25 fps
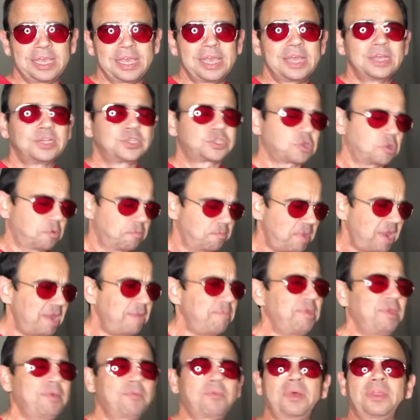So
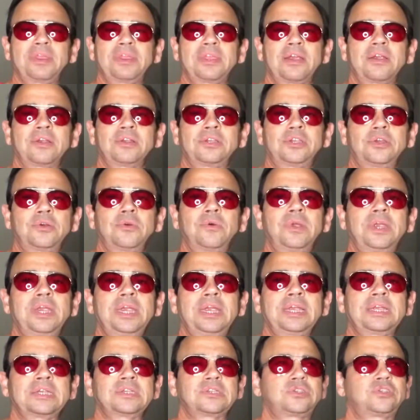maybe what they're
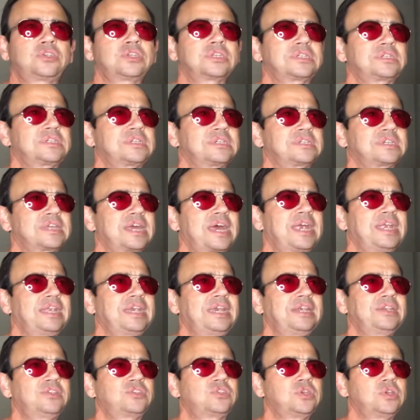doing is just
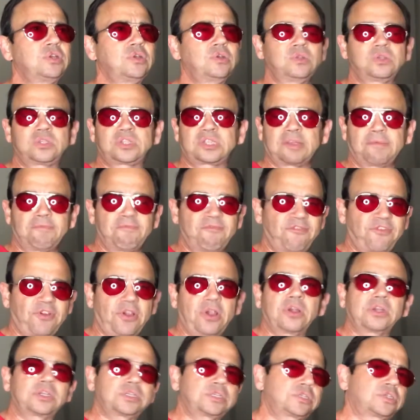deciding to
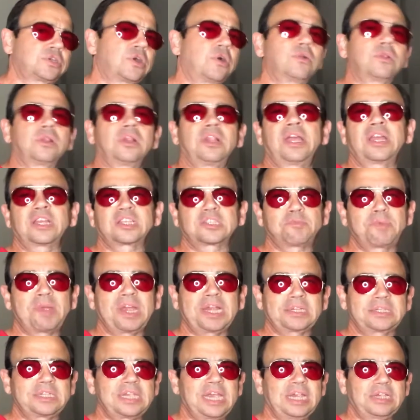subvert total
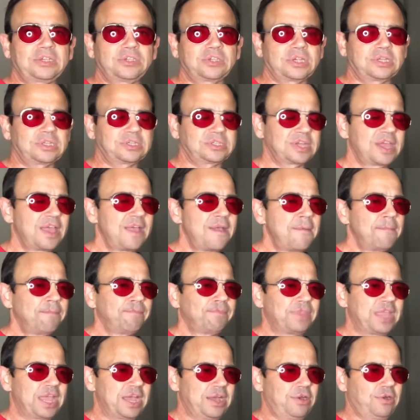expectations.
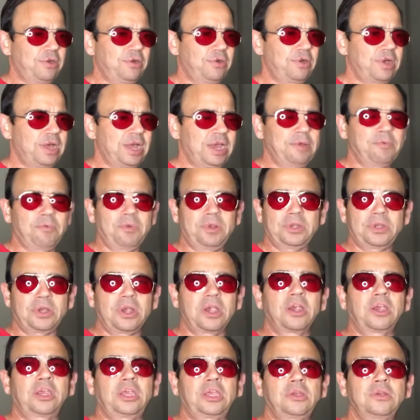Now, I would
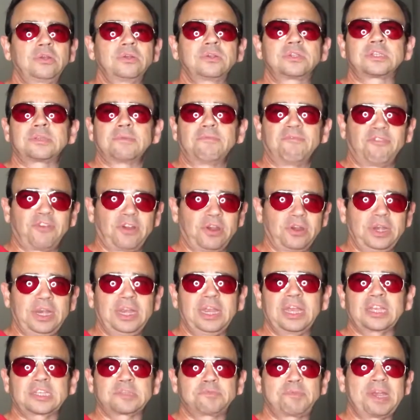argue subverting
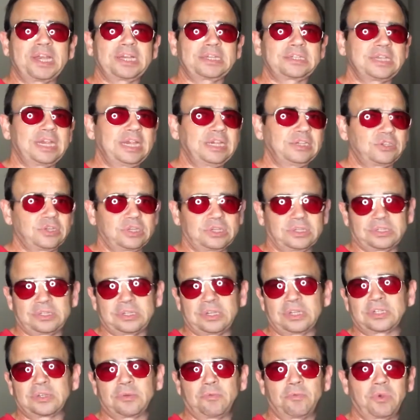expectations
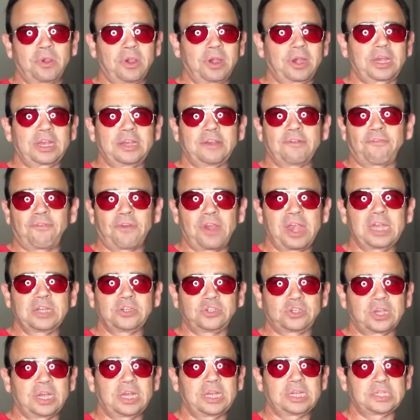doesn't work in a
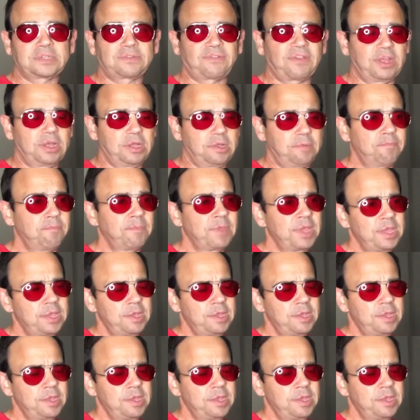franchise film,